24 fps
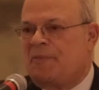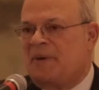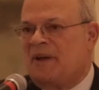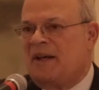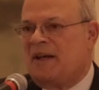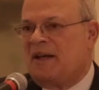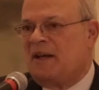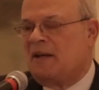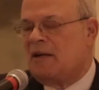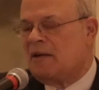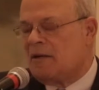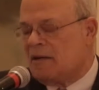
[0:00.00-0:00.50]

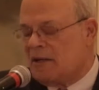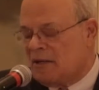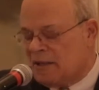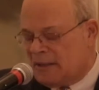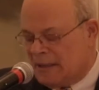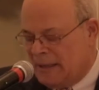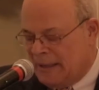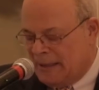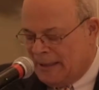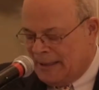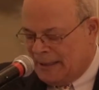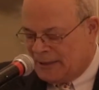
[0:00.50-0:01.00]
be
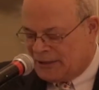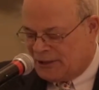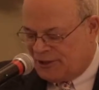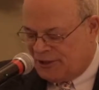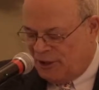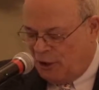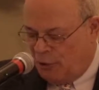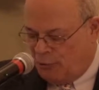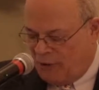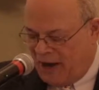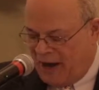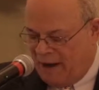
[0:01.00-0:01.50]
a
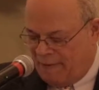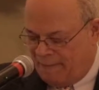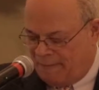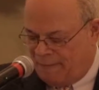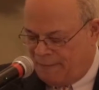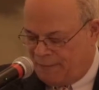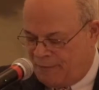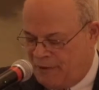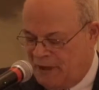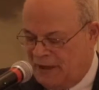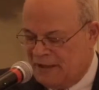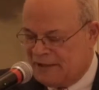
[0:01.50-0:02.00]
slowdown
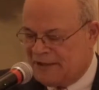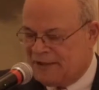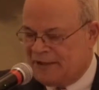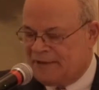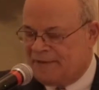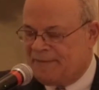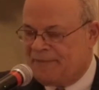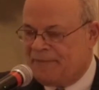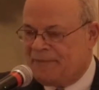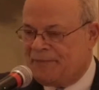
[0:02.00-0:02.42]
for us.